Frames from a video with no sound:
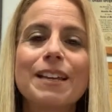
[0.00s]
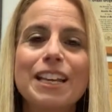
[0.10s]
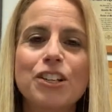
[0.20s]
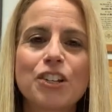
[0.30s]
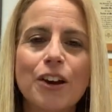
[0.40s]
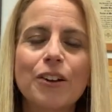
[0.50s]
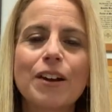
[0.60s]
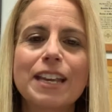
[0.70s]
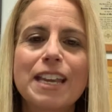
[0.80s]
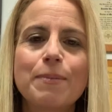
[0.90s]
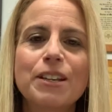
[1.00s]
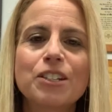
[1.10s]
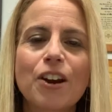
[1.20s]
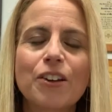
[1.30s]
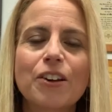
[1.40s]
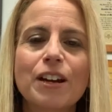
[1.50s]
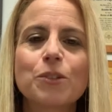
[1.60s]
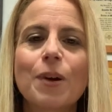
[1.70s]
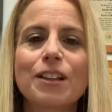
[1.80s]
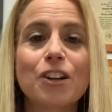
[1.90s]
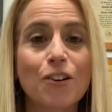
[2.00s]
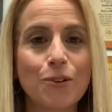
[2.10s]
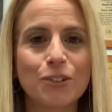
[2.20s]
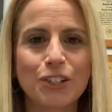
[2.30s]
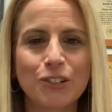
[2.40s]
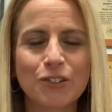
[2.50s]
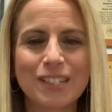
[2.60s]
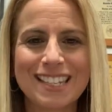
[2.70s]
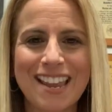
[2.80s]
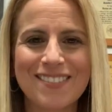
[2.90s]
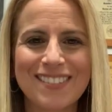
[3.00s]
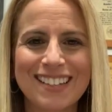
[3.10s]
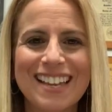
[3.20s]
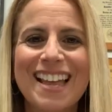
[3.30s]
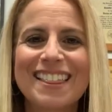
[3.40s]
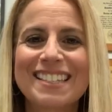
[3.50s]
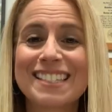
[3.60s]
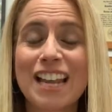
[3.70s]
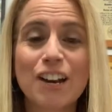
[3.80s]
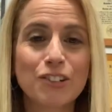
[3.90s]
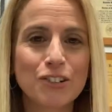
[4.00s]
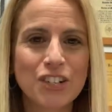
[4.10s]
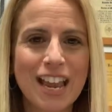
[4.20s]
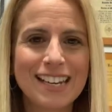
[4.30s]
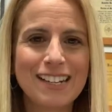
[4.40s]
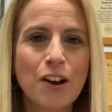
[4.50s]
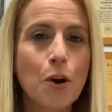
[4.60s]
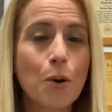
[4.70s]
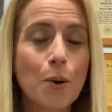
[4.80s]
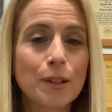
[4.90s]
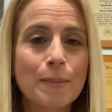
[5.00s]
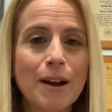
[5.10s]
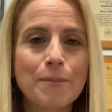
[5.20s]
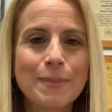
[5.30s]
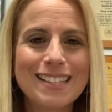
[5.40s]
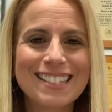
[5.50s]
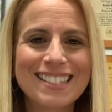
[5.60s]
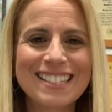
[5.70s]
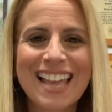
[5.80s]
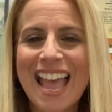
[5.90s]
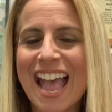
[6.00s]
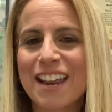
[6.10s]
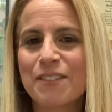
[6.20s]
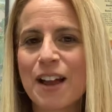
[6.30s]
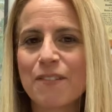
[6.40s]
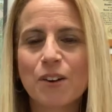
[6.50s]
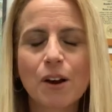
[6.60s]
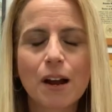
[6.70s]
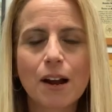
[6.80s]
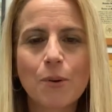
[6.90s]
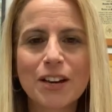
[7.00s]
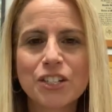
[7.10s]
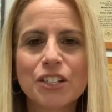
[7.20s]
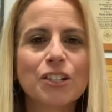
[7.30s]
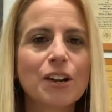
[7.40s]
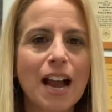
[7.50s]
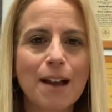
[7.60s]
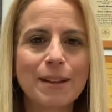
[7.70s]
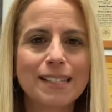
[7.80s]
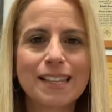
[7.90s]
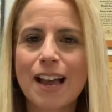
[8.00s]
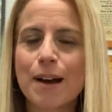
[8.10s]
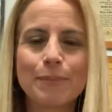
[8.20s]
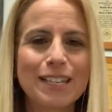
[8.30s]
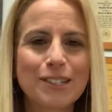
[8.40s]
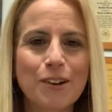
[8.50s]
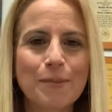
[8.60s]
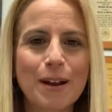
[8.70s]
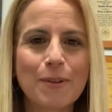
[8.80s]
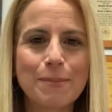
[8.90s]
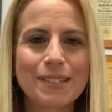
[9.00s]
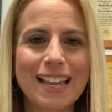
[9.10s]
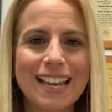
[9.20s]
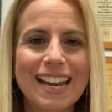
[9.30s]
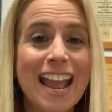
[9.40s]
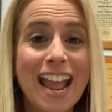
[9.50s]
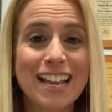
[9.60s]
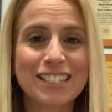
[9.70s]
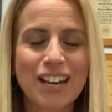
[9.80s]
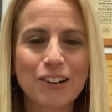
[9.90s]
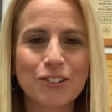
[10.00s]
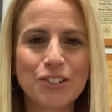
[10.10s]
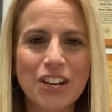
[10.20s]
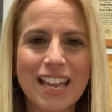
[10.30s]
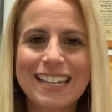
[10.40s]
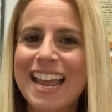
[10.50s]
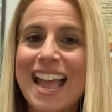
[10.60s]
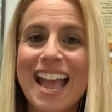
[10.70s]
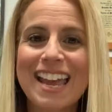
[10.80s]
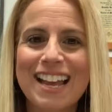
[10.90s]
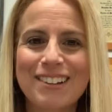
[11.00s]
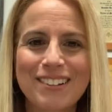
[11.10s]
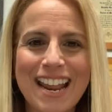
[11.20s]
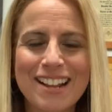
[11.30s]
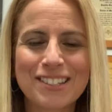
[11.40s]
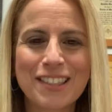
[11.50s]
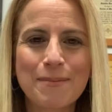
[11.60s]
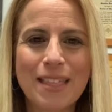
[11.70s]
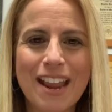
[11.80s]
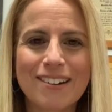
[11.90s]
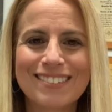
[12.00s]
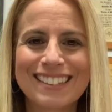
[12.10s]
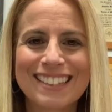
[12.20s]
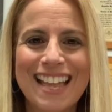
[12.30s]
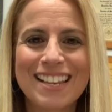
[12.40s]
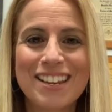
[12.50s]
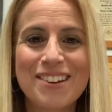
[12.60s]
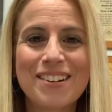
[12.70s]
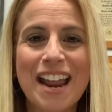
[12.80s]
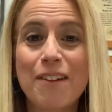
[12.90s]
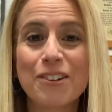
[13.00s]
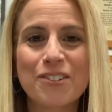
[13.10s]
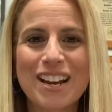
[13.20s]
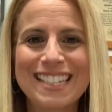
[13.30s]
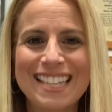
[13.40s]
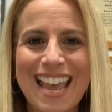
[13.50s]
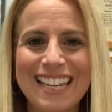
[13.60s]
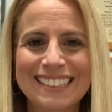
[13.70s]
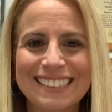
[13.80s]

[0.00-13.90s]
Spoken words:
each other and keep each other as well as our own children safe. This is Dr. Jen, all about measles. And if you have questions or comments, please go to my website, Ask Dr. Jen, and I will answer them there. Thank you and have a great day.